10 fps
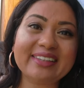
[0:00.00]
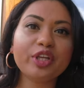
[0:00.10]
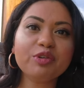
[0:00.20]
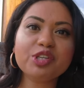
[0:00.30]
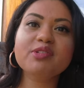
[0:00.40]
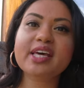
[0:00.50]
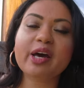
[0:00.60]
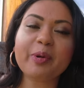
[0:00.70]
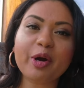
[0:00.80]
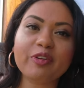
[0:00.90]
When you do set
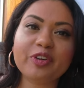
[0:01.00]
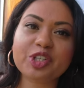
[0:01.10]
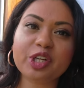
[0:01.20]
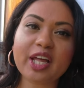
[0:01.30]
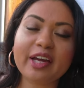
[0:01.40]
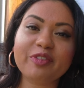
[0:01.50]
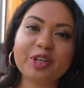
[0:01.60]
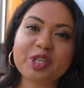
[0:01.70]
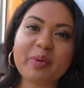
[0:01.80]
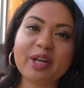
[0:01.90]
up artificial light for
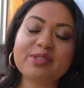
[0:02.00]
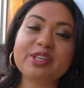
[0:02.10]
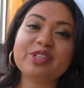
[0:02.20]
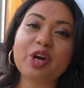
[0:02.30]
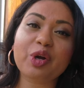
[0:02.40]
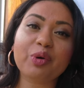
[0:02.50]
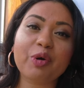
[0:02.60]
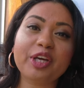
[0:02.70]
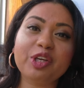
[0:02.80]
your tomatoes to start growing,